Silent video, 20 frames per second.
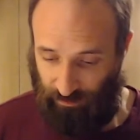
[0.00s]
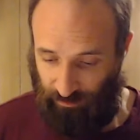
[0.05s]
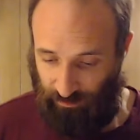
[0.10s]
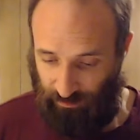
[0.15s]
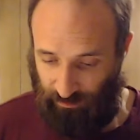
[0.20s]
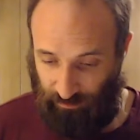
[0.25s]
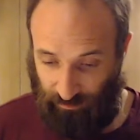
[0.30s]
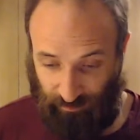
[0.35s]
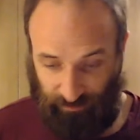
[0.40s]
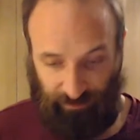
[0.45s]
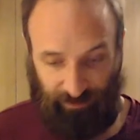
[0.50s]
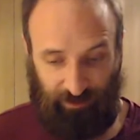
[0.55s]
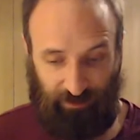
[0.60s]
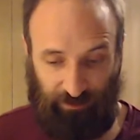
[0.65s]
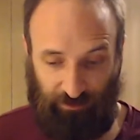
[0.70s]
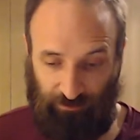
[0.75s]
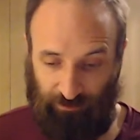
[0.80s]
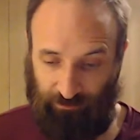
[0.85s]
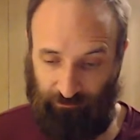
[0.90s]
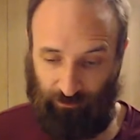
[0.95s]
Yeah, and
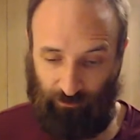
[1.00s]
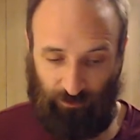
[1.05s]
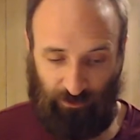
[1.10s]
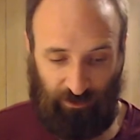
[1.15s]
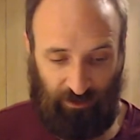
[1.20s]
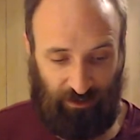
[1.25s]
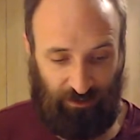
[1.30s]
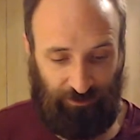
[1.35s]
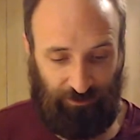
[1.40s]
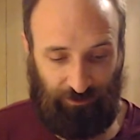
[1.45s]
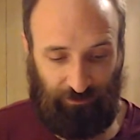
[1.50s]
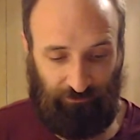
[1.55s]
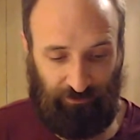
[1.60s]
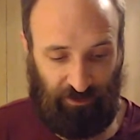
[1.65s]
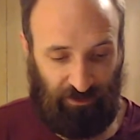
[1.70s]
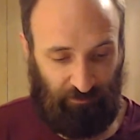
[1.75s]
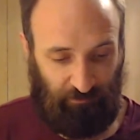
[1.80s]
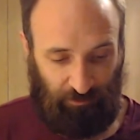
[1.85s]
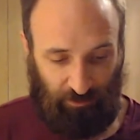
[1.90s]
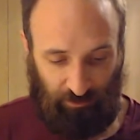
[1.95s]
you never want to
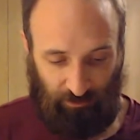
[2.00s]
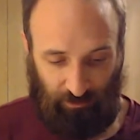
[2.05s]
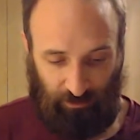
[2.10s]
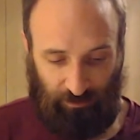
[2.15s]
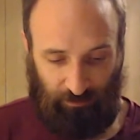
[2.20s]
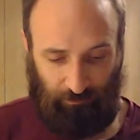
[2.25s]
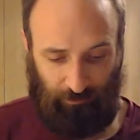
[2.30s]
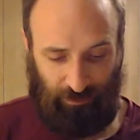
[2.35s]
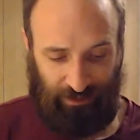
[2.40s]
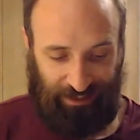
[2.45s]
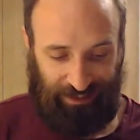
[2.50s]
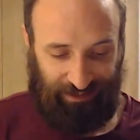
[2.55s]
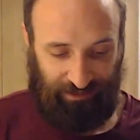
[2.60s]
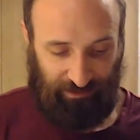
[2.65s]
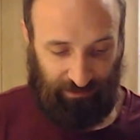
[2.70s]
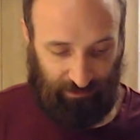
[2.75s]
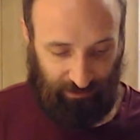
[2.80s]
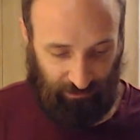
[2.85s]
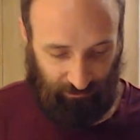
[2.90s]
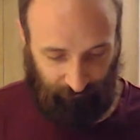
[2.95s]
underdevelop your
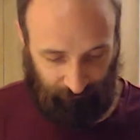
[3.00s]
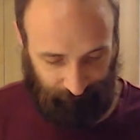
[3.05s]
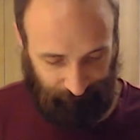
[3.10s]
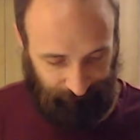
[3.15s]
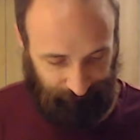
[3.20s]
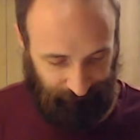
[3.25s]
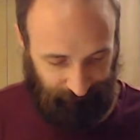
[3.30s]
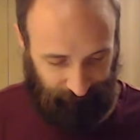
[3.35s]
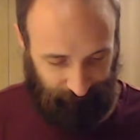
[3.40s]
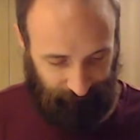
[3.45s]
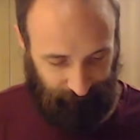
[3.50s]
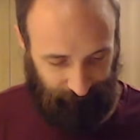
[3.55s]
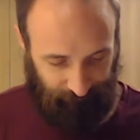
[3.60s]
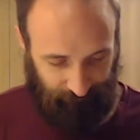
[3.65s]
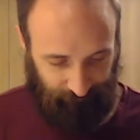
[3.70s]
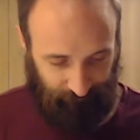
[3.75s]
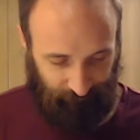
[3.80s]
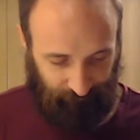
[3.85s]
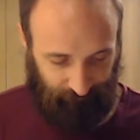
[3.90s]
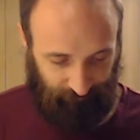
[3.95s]
castling.
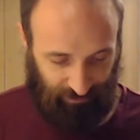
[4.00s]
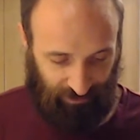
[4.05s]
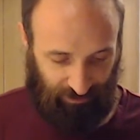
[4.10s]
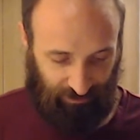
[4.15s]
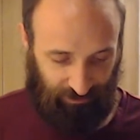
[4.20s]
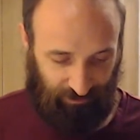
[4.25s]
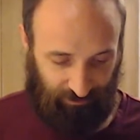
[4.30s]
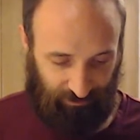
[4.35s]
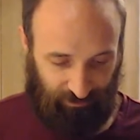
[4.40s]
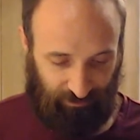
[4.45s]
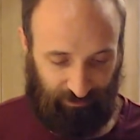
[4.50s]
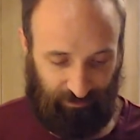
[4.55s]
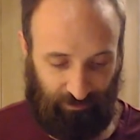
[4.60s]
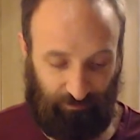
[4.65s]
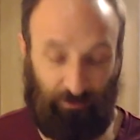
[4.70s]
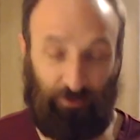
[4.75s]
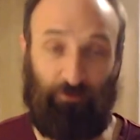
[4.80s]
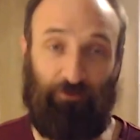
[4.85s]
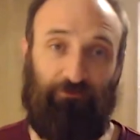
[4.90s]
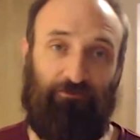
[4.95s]
That is
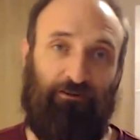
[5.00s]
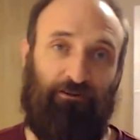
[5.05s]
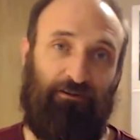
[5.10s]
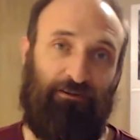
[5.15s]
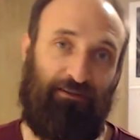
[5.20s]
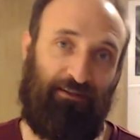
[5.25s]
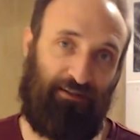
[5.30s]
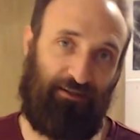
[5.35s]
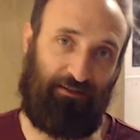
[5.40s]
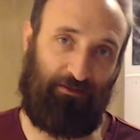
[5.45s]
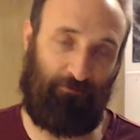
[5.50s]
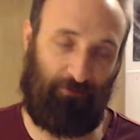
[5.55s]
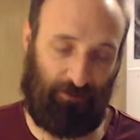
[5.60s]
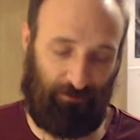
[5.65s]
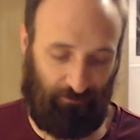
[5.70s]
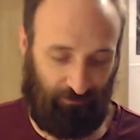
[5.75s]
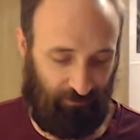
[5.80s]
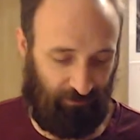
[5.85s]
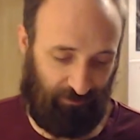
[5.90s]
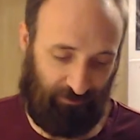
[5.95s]
something we've already talked about,
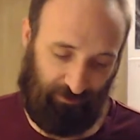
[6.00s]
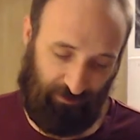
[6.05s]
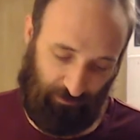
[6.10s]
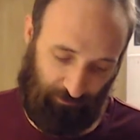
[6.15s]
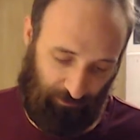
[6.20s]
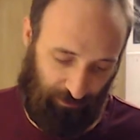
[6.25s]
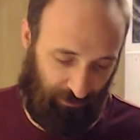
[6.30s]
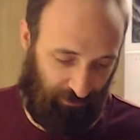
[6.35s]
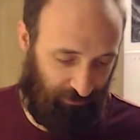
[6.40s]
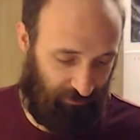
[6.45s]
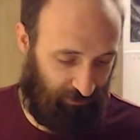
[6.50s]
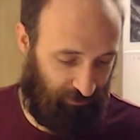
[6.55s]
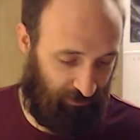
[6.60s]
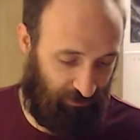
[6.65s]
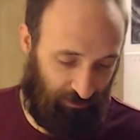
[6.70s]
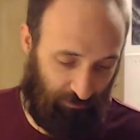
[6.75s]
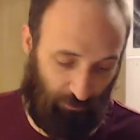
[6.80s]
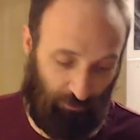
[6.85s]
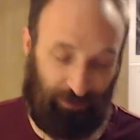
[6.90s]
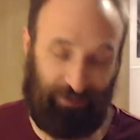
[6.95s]
and this is something this
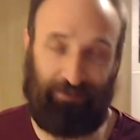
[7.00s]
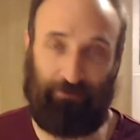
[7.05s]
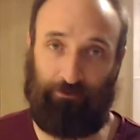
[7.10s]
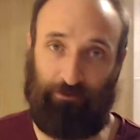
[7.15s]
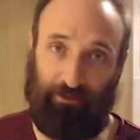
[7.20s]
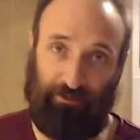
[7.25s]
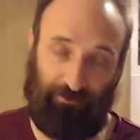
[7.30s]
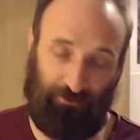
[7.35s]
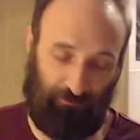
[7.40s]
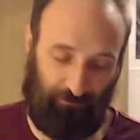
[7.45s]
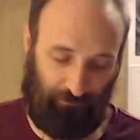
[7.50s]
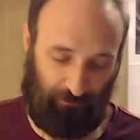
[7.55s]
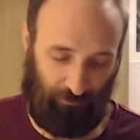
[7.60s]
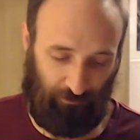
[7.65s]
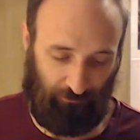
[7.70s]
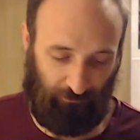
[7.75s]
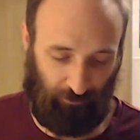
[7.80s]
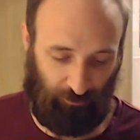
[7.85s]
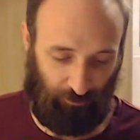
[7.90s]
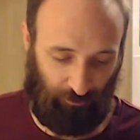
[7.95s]
just reiterates over and
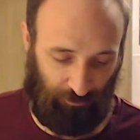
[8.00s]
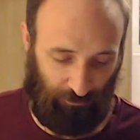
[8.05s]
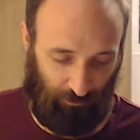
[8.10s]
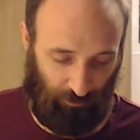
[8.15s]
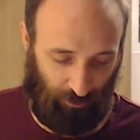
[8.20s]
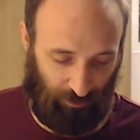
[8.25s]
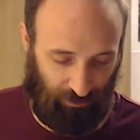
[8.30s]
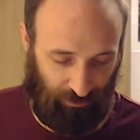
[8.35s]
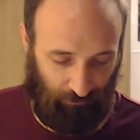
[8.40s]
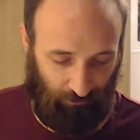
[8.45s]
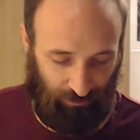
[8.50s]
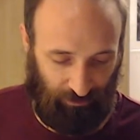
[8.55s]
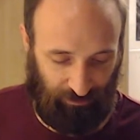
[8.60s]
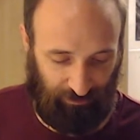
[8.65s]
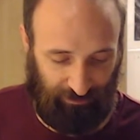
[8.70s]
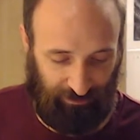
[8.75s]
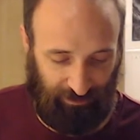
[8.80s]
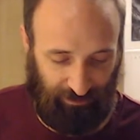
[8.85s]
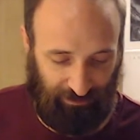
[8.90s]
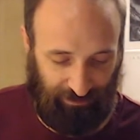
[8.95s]
over and goes into more complex
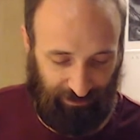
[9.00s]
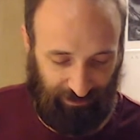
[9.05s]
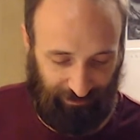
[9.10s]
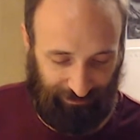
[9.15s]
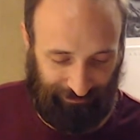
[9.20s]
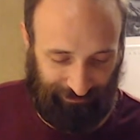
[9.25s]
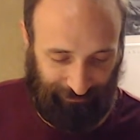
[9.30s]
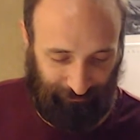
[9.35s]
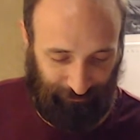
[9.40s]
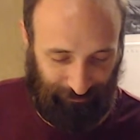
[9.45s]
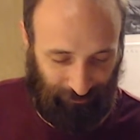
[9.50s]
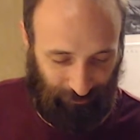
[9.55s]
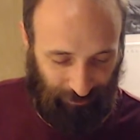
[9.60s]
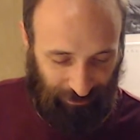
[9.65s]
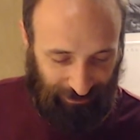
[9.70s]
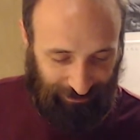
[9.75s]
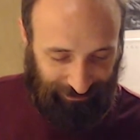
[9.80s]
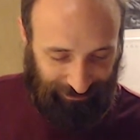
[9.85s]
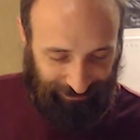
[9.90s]
detail. It's always great.